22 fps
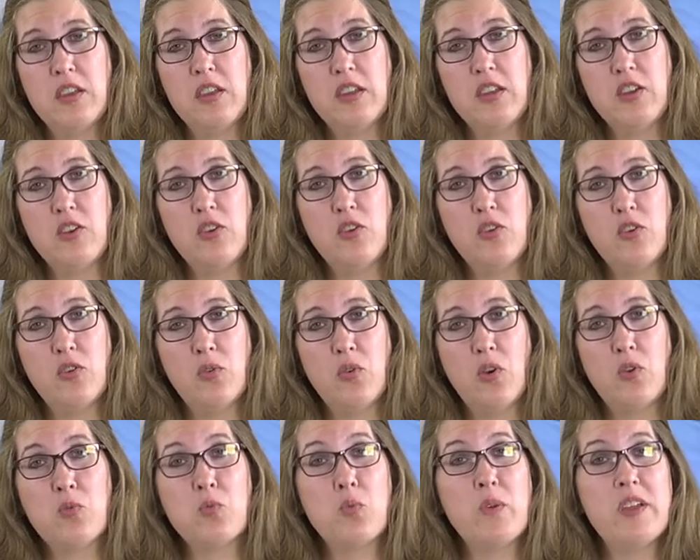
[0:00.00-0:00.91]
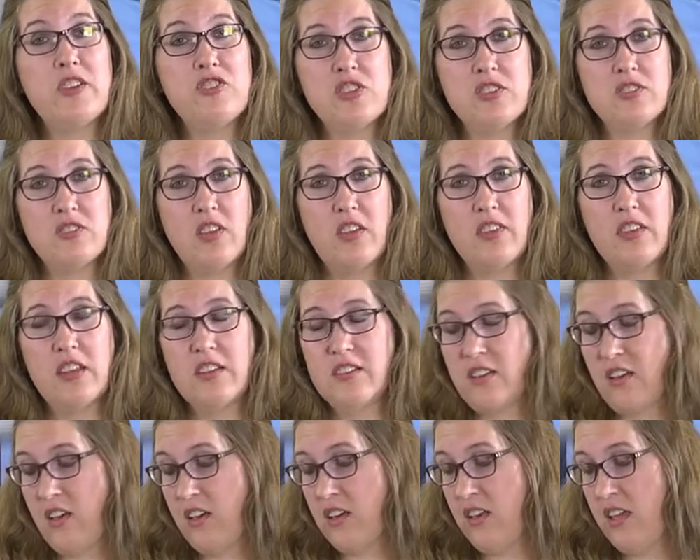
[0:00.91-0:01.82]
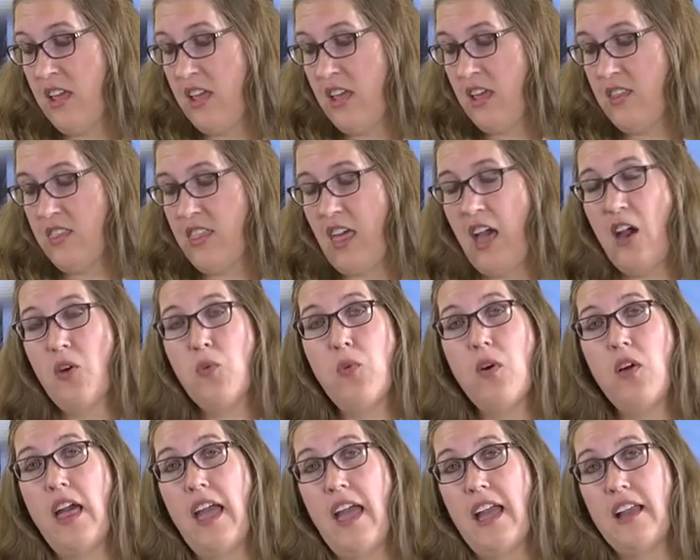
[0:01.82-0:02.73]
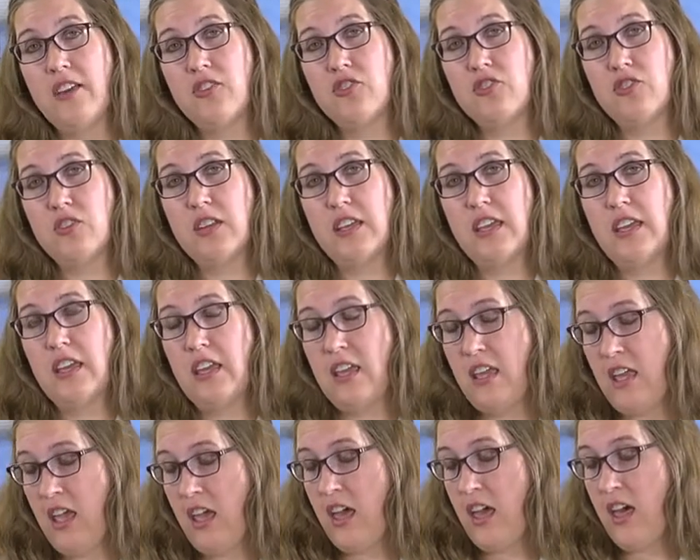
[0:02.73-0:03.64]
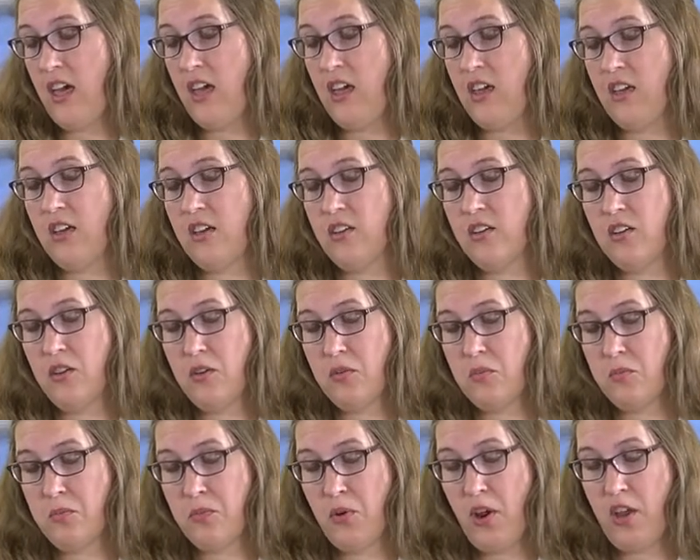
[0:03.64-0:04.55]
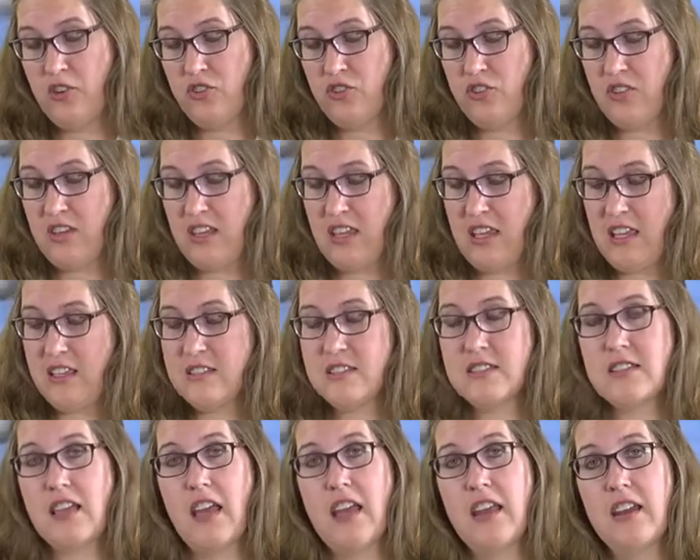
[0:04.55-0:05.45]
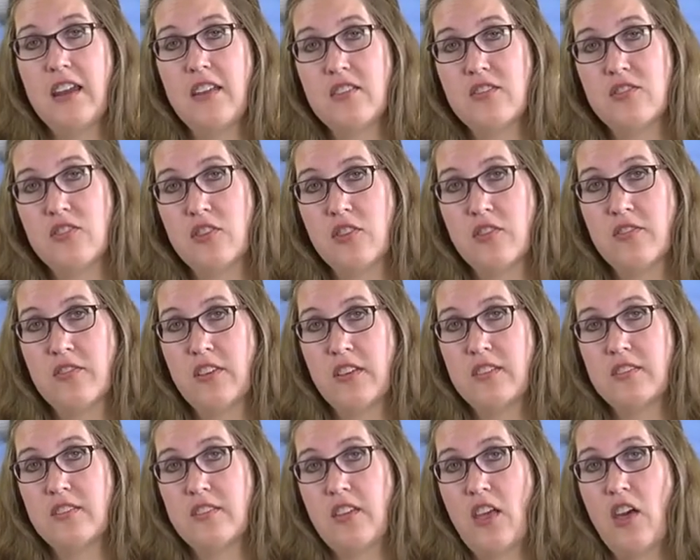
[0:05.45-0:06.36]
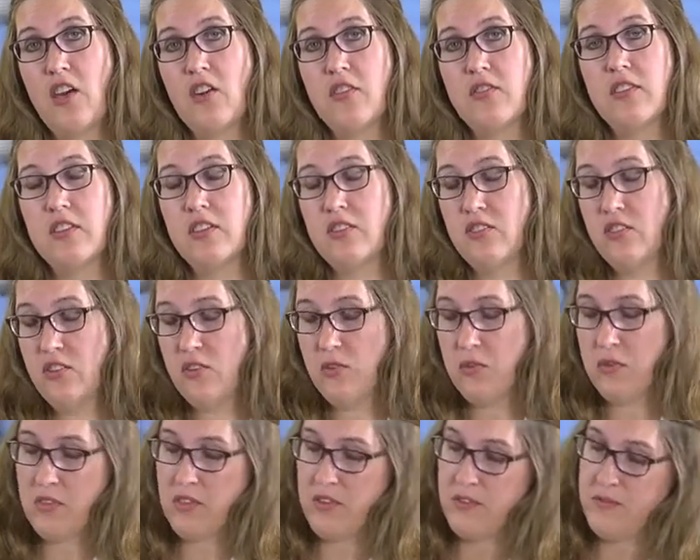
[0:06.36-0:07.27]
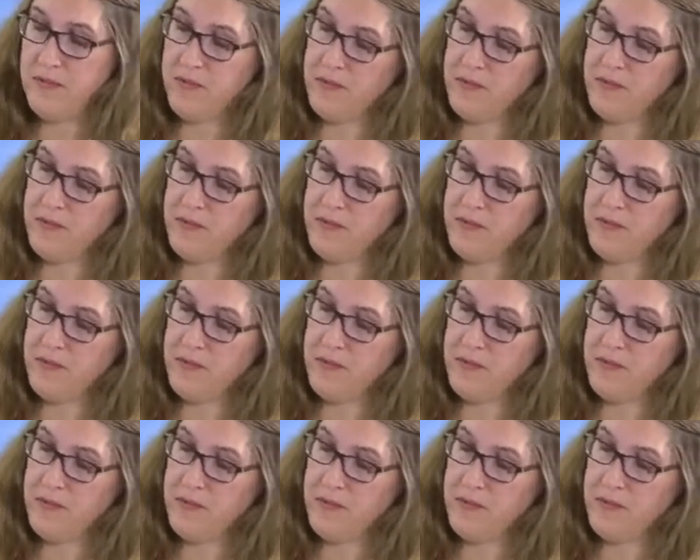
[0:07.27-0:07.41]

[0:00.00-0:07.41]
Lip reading: little ridges on the tongue, that will actually brush the inside surface of the tooth.